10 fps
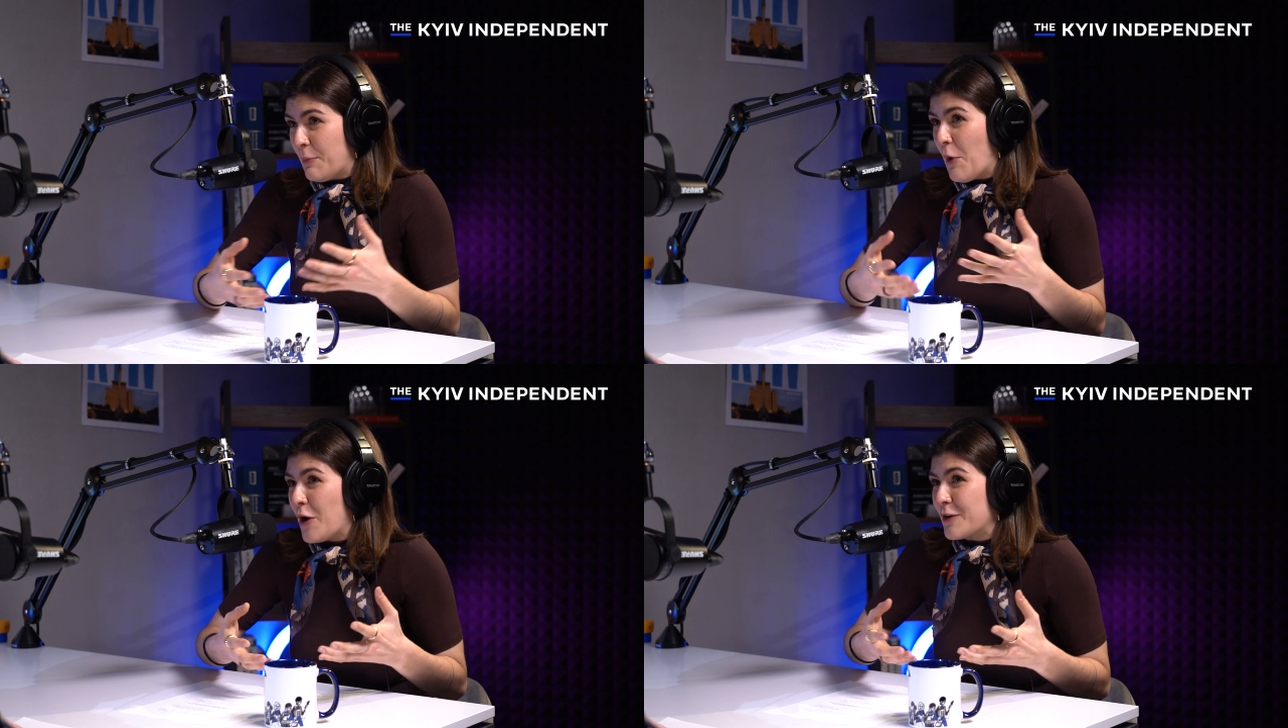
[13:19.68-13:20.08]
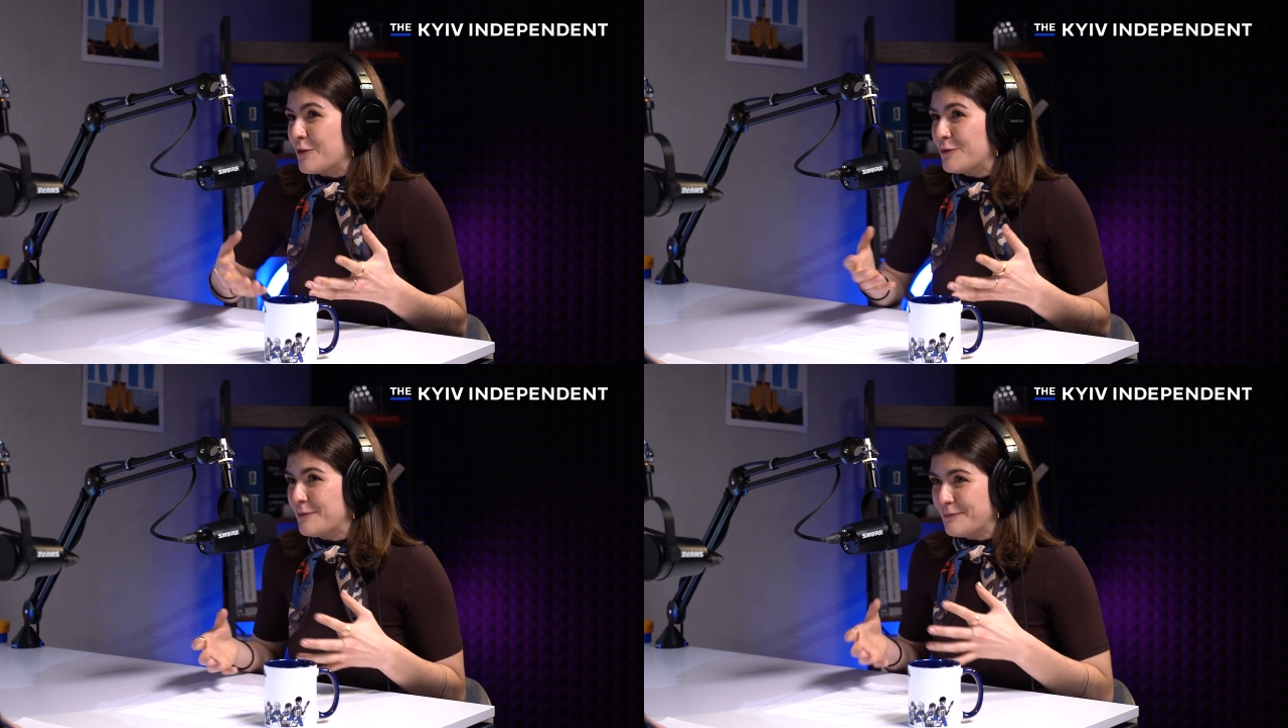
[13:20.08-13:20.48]
part
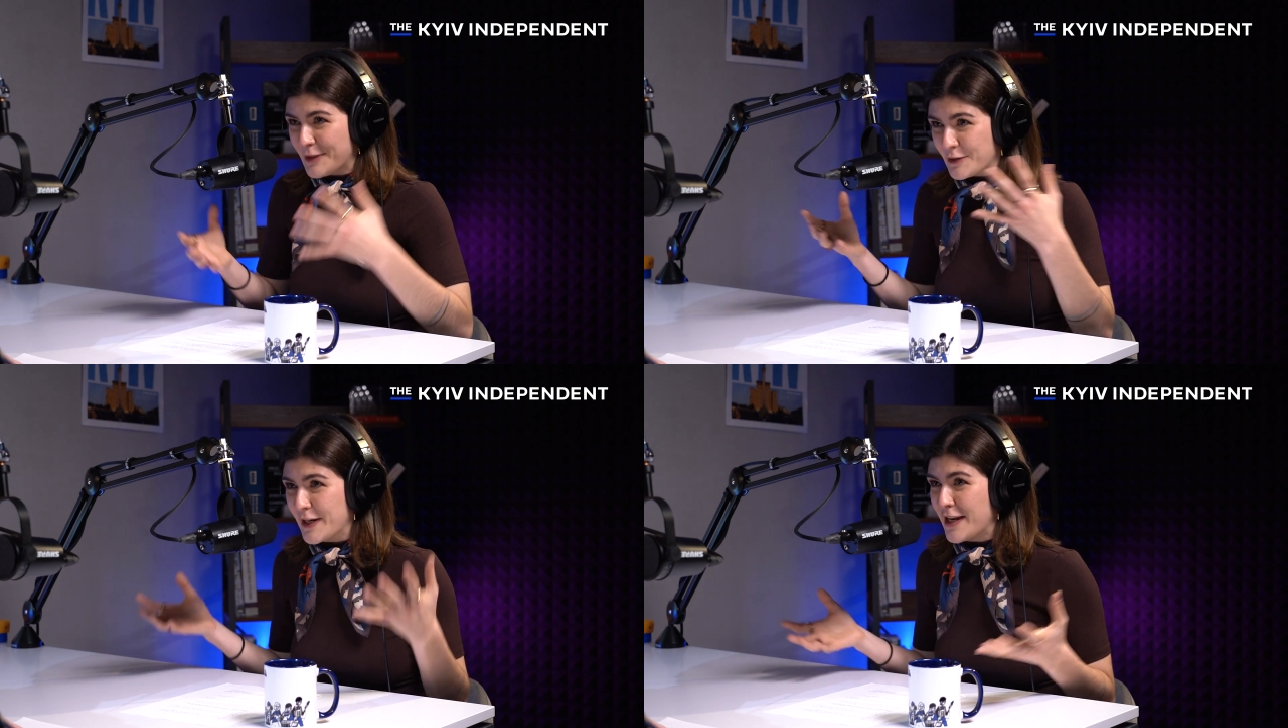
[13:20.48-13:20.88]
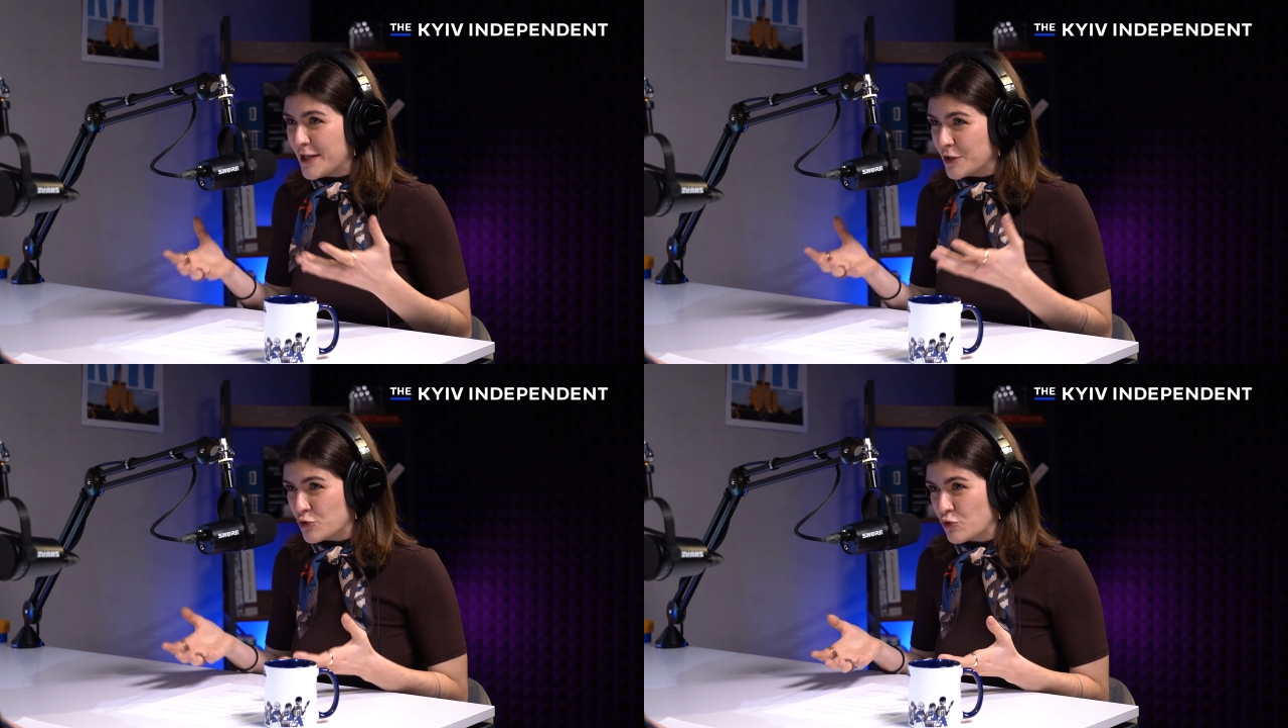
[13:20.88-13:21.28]
of
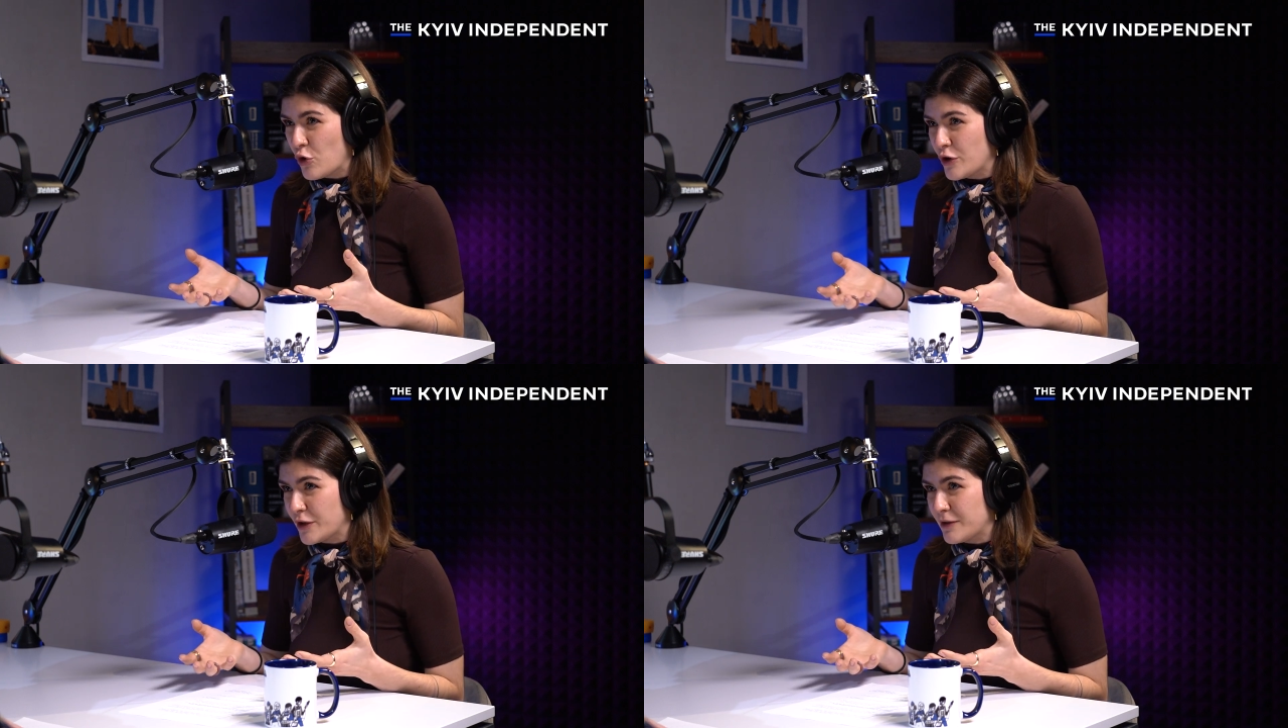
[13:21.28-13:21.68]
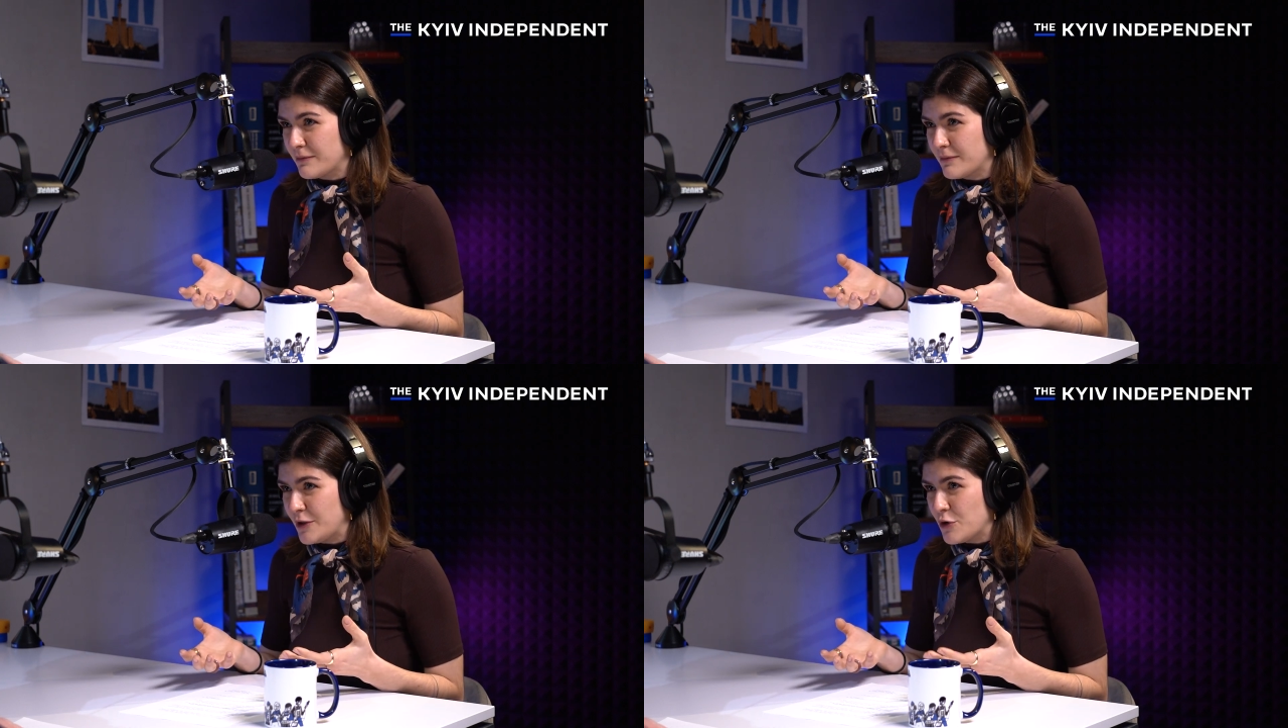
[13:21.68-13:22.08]
creating a stronger
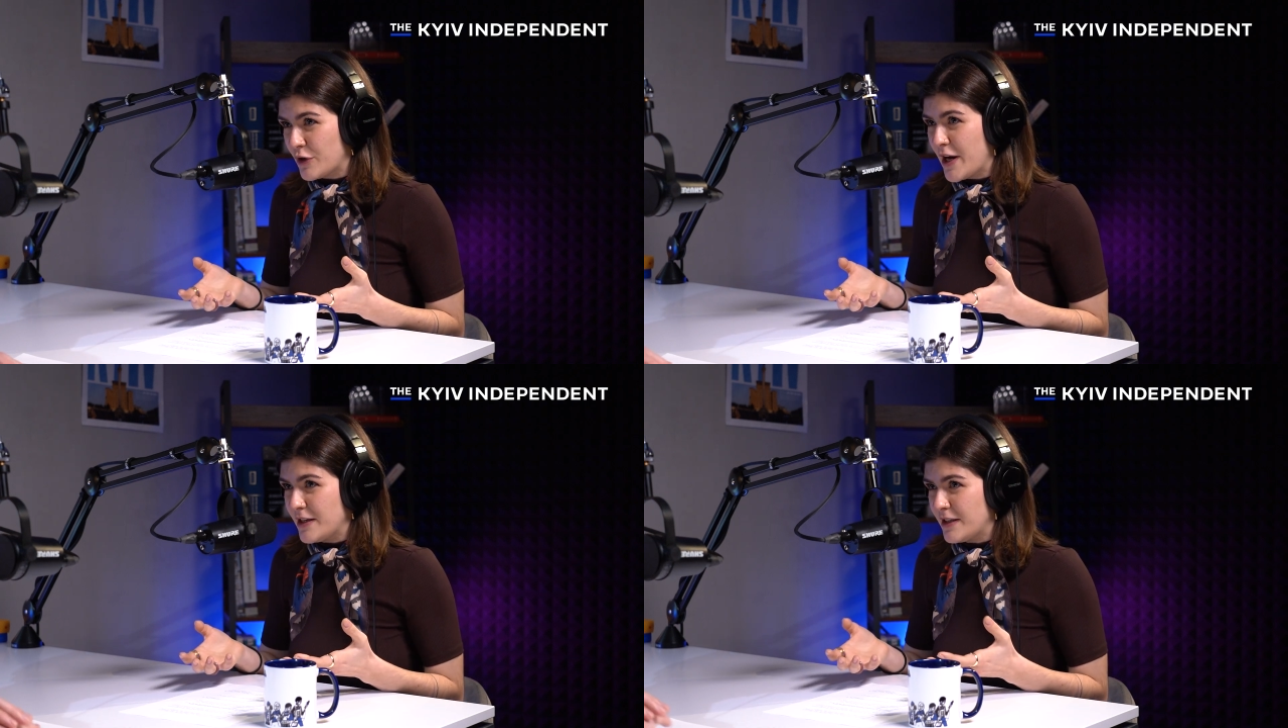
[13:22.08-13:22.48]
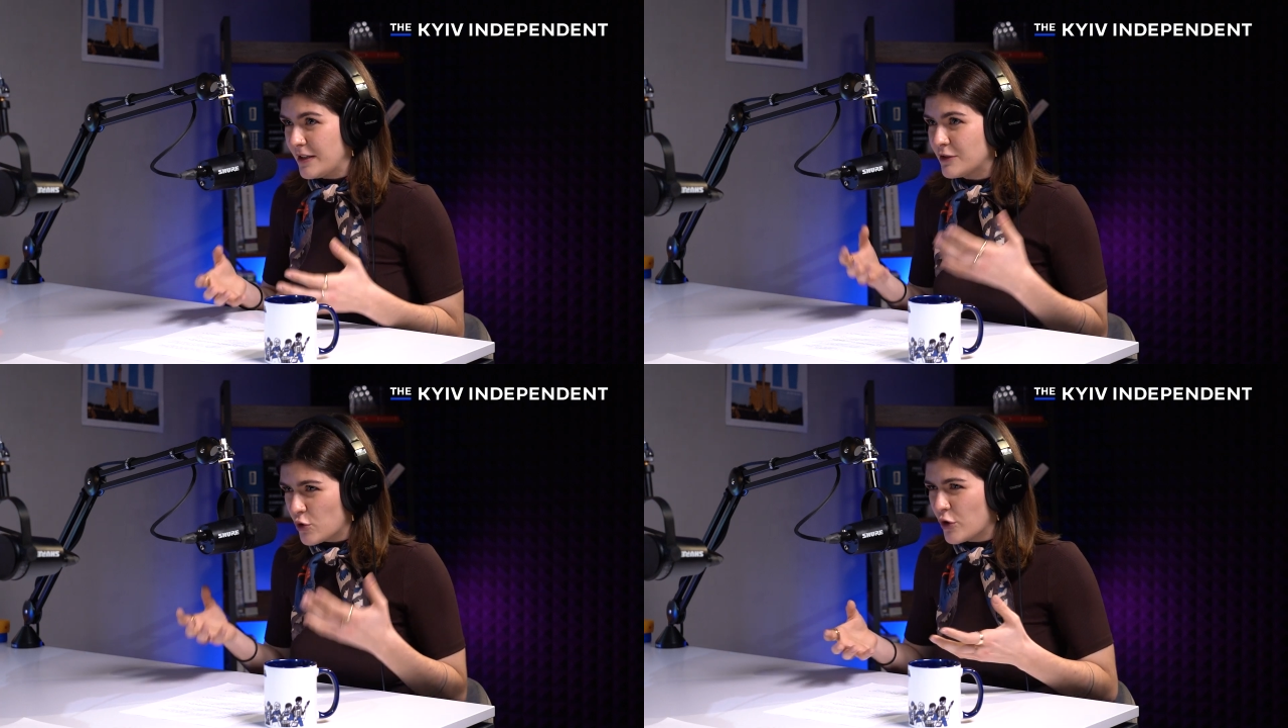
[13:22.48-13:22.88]
Ukraine and
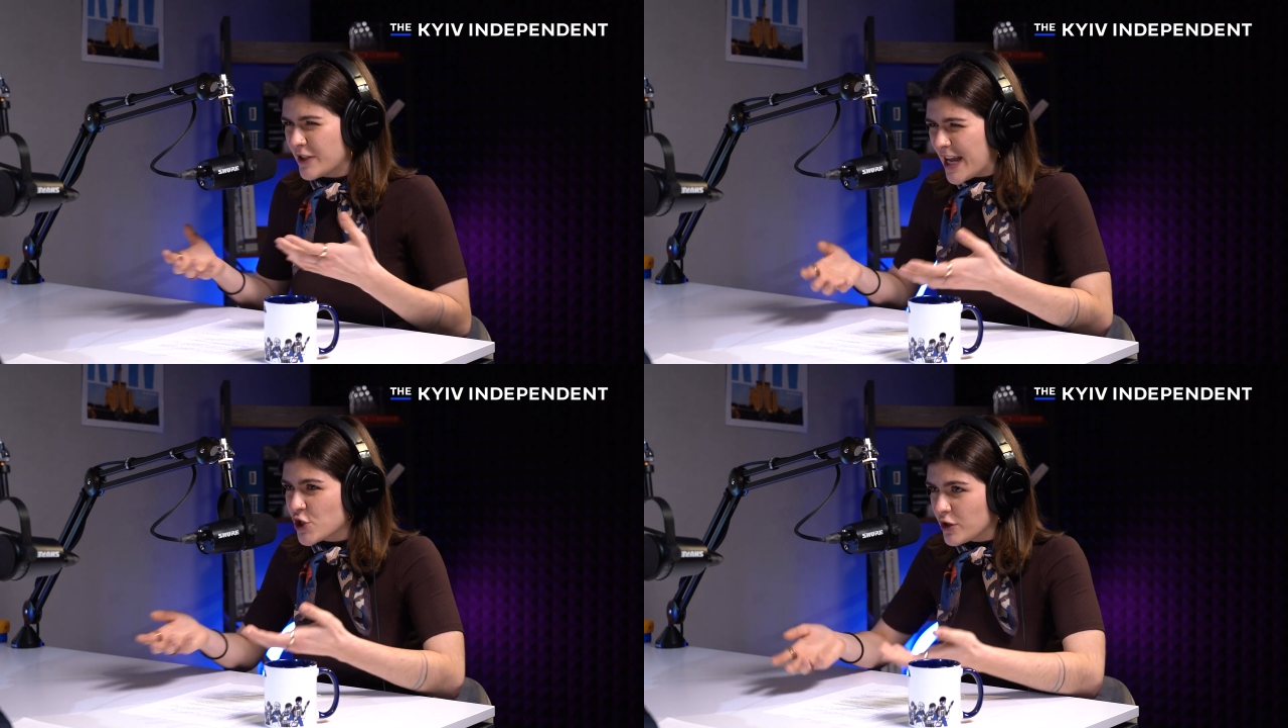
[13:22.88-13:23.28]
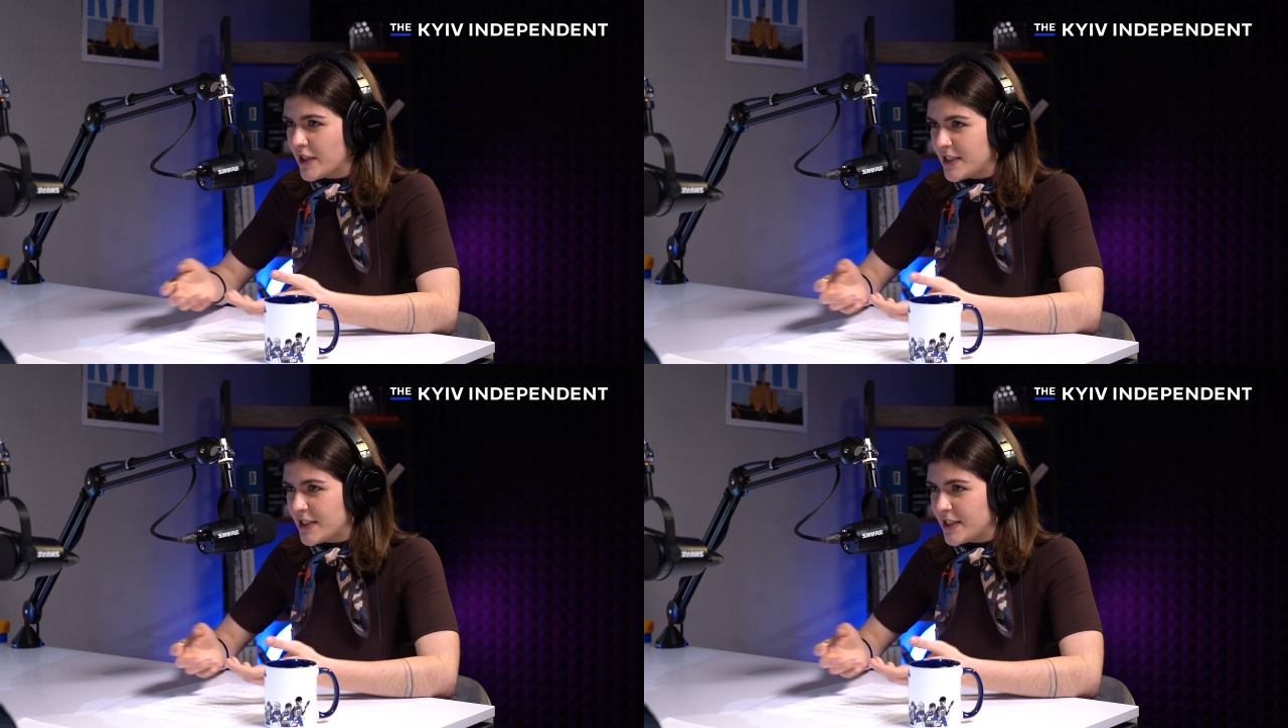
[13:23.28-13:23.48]
a stronger national